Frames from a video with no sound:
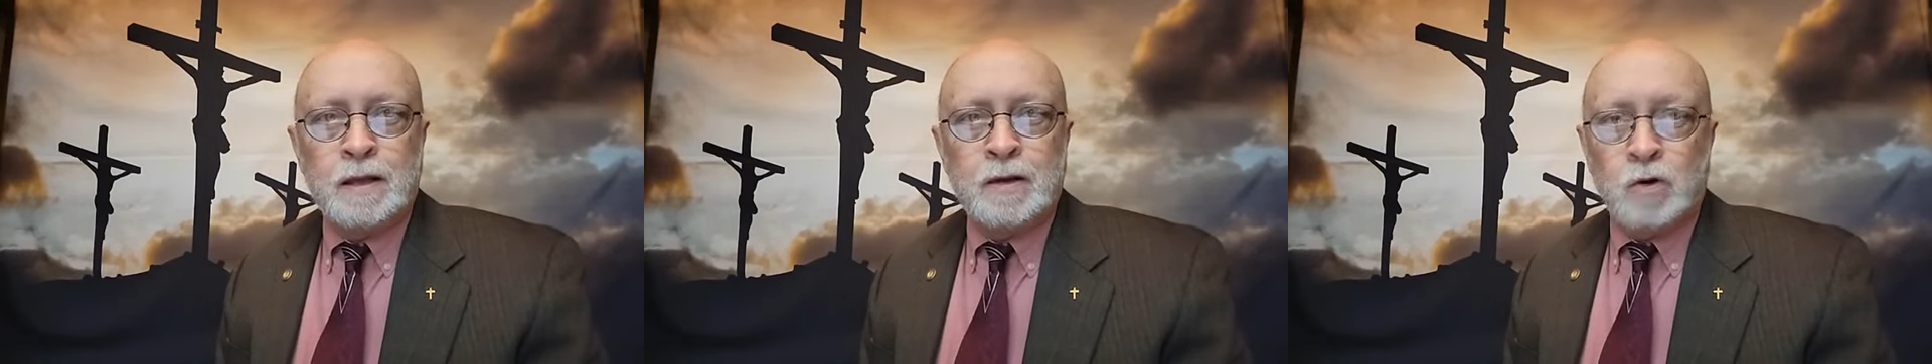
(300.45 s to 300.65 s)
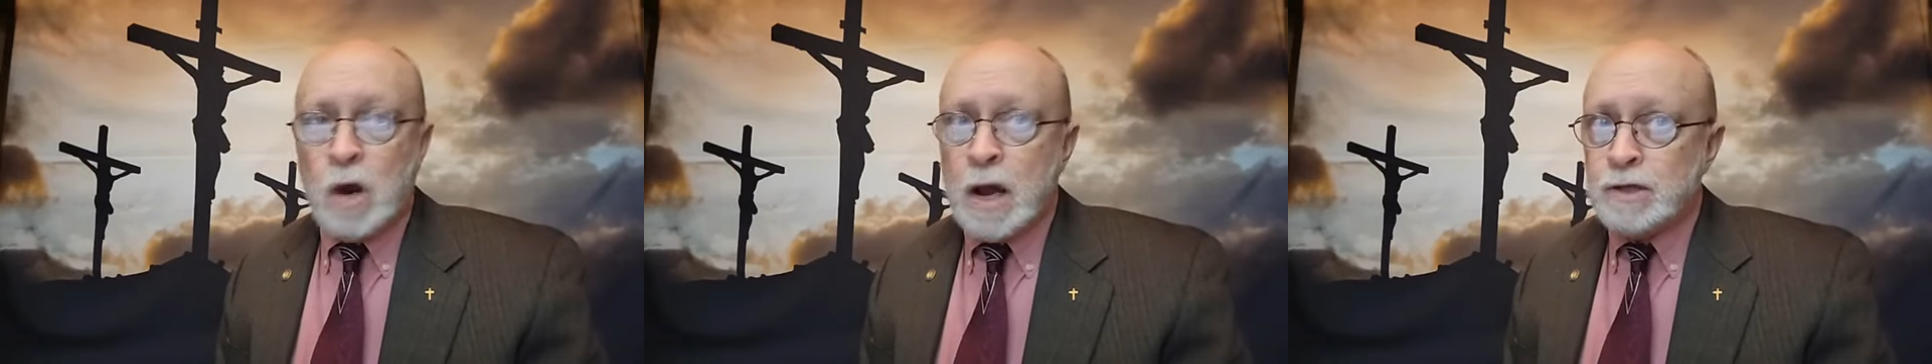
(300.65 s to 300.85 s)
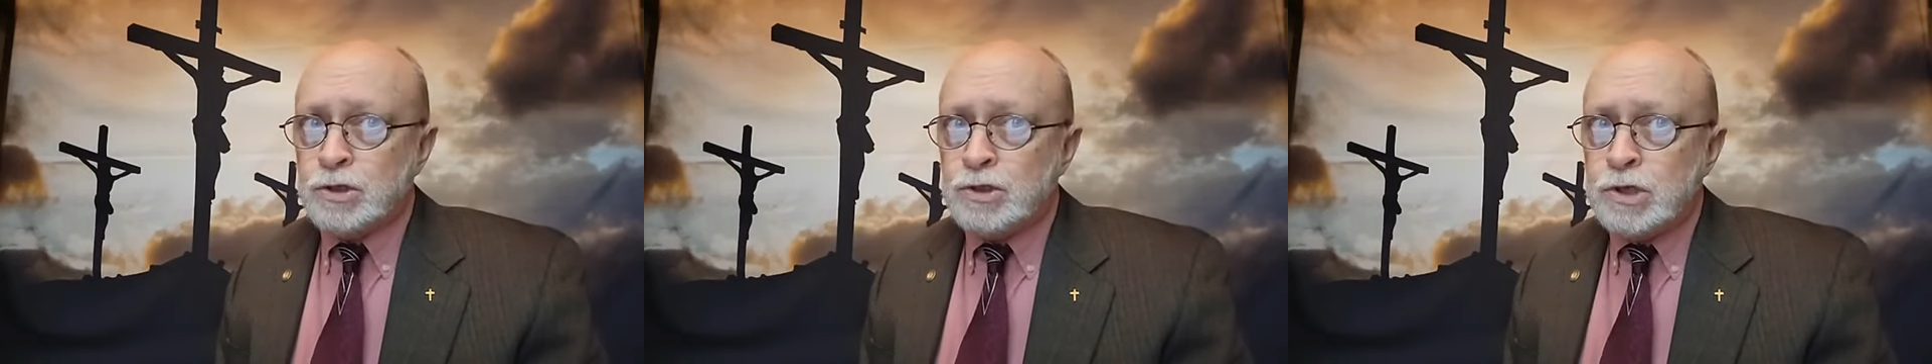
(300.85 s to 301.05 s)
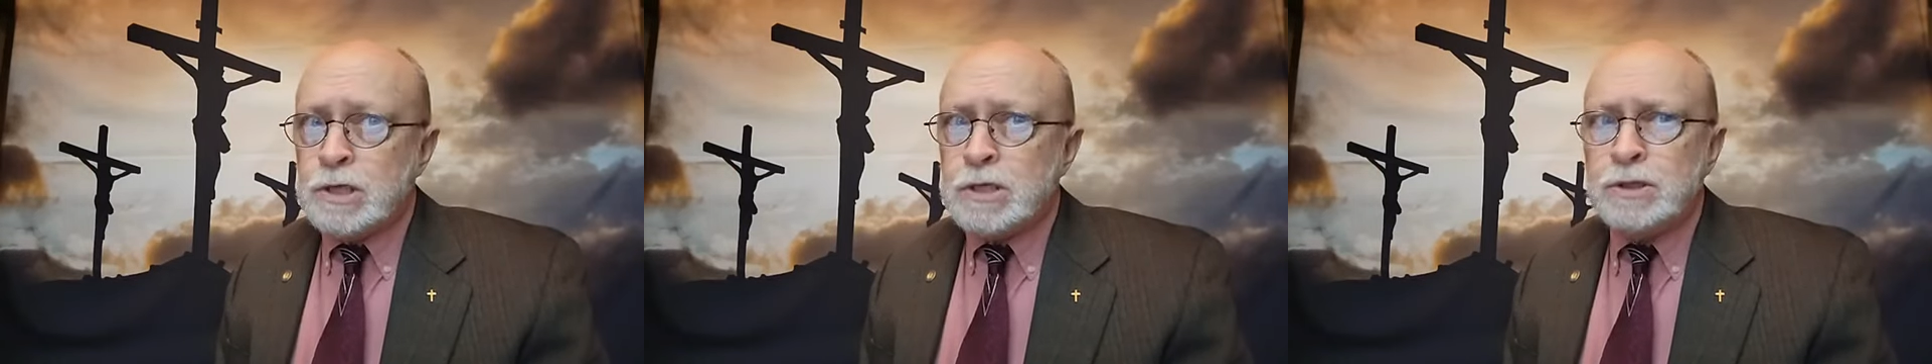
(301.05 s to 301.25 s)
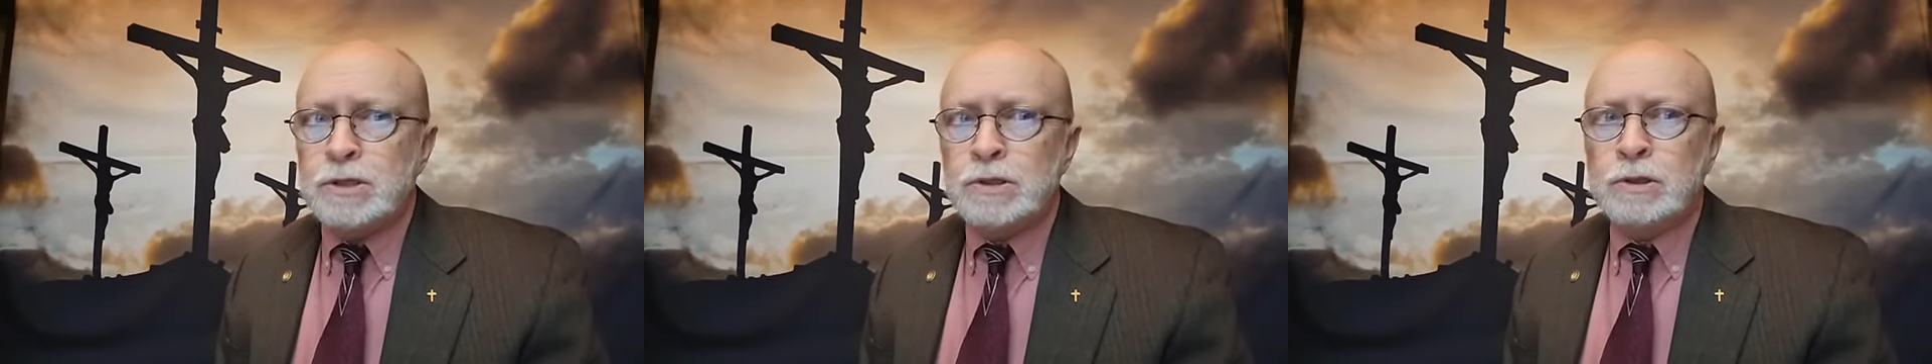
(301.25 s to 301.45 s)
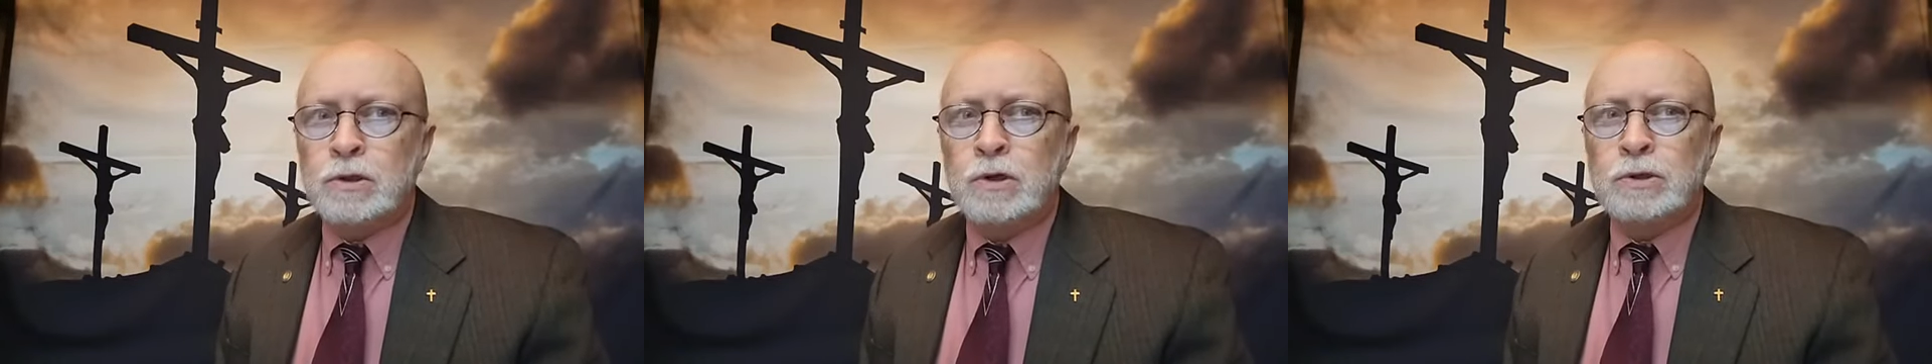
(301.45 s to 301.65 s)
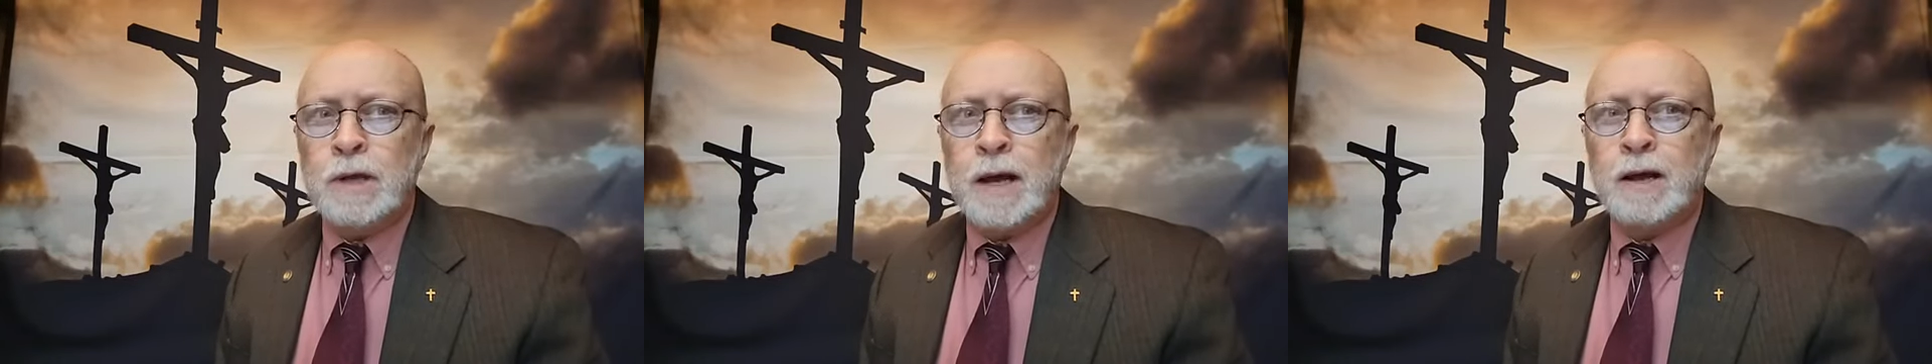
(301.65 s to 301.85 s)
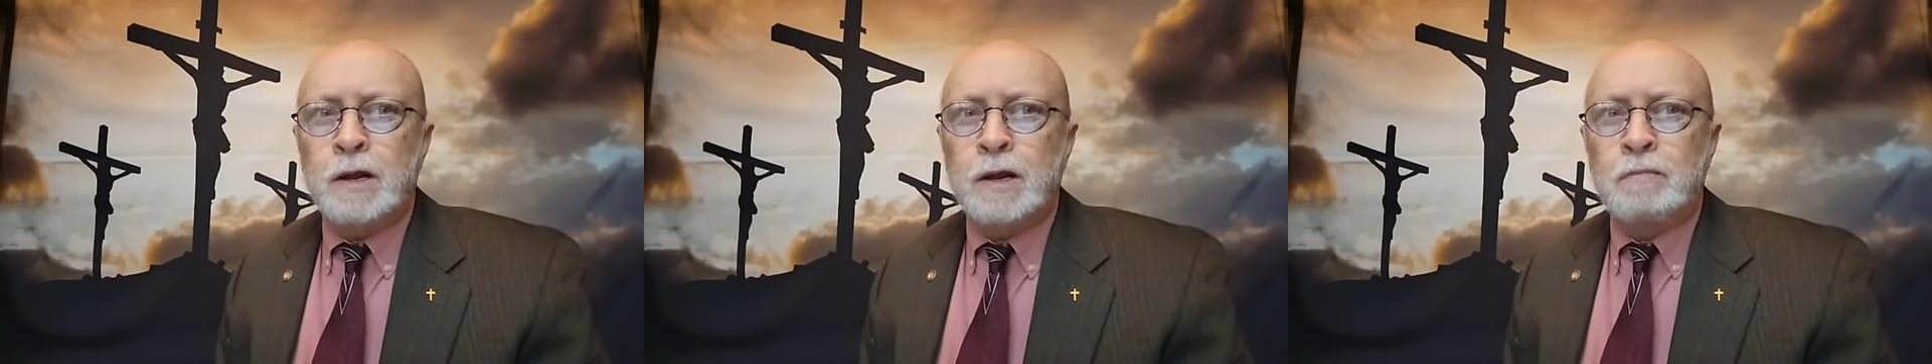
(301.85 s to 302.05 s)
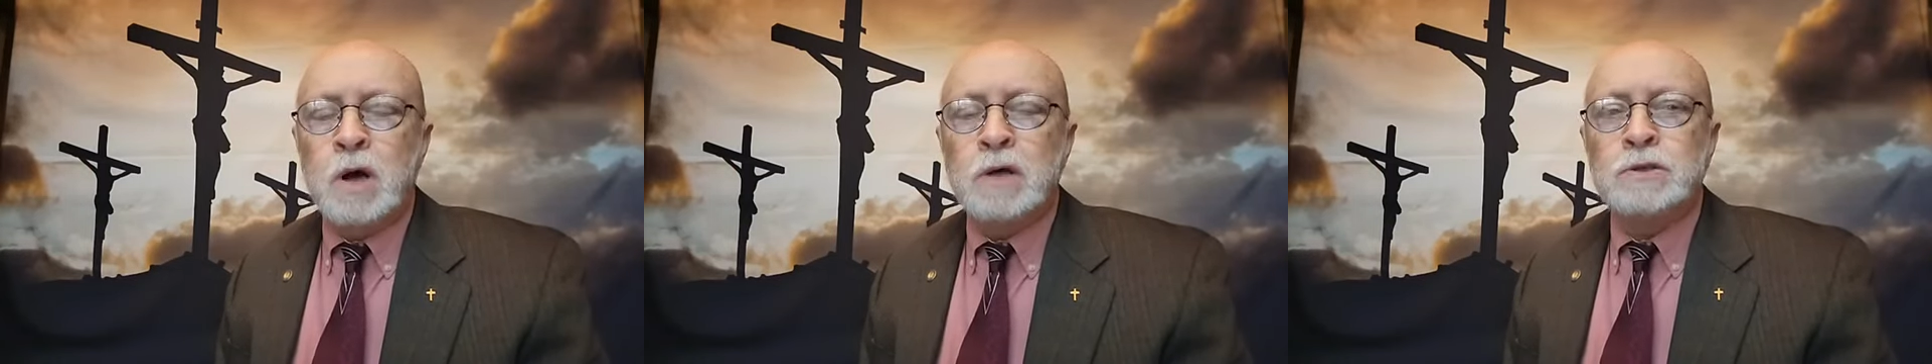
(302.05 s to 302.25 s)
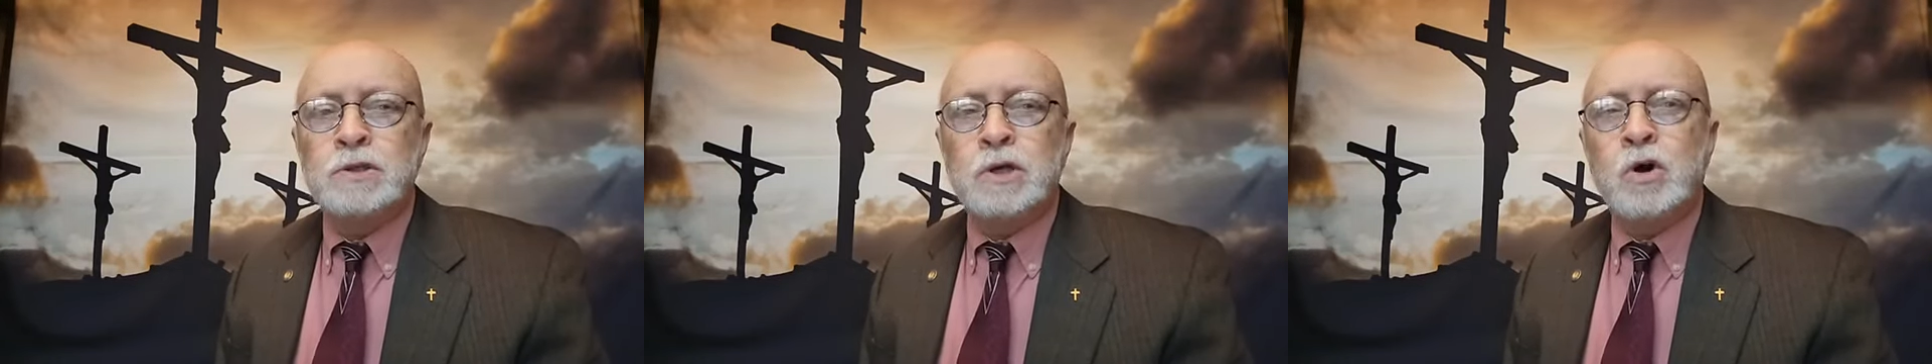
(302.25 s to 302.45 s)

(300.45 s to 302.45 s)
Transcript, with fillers: Christ Jesus looked out amongst the